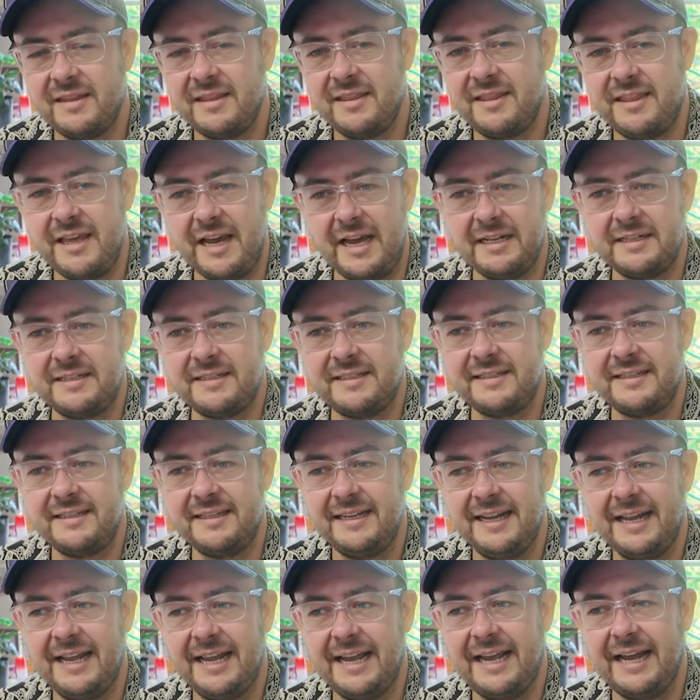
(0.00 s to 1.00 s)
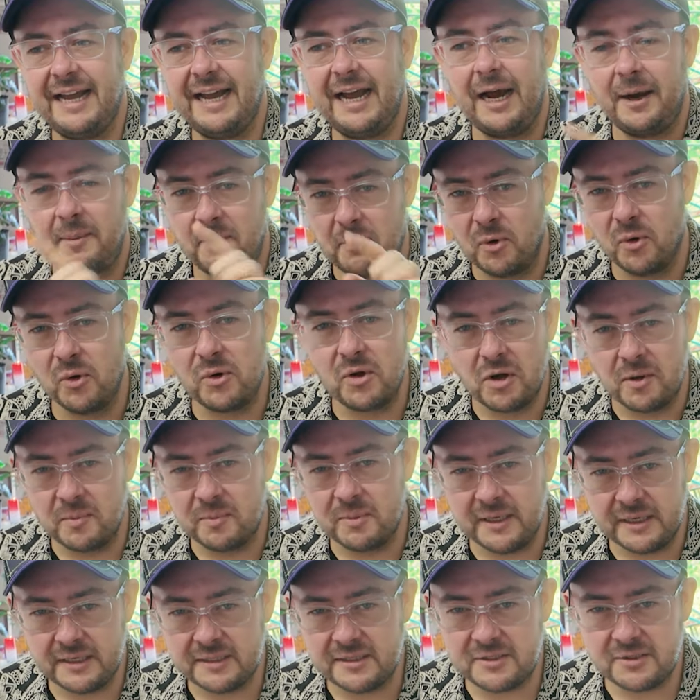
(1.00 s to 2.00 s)
that's a more
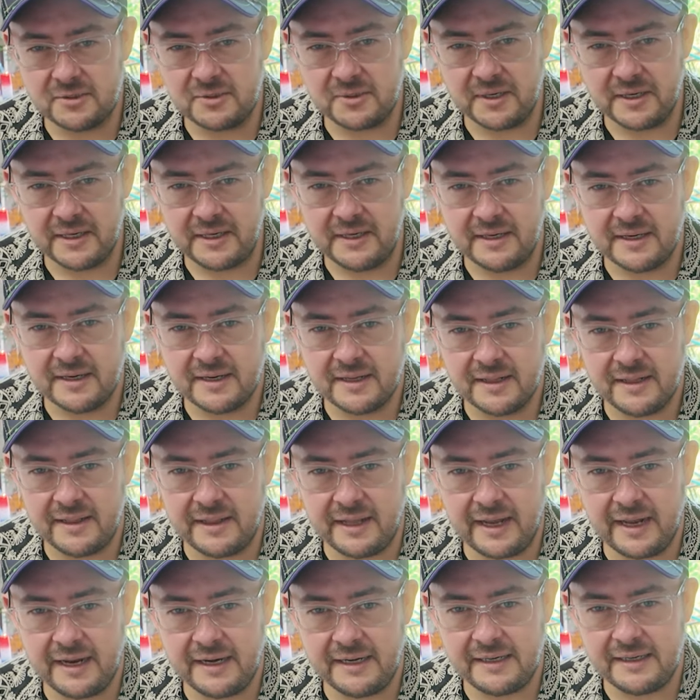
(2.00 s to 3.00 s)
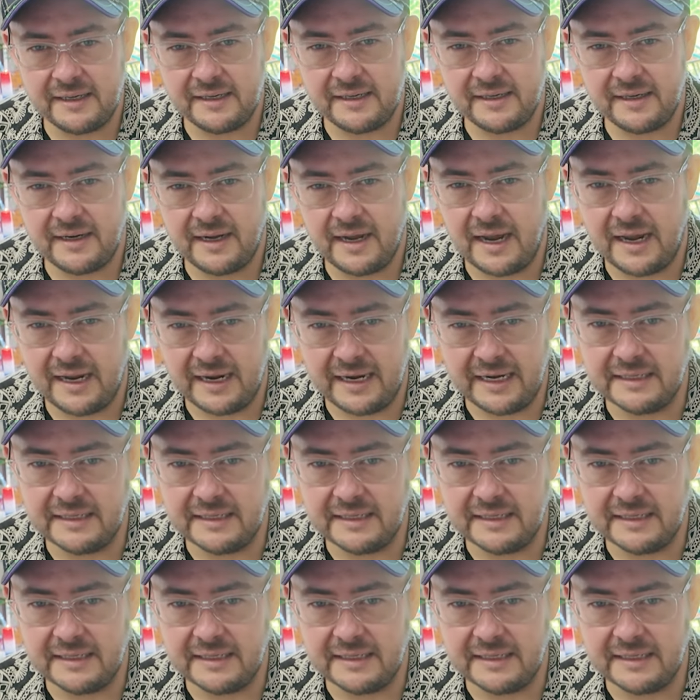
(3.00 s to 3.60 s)
complex story than uh,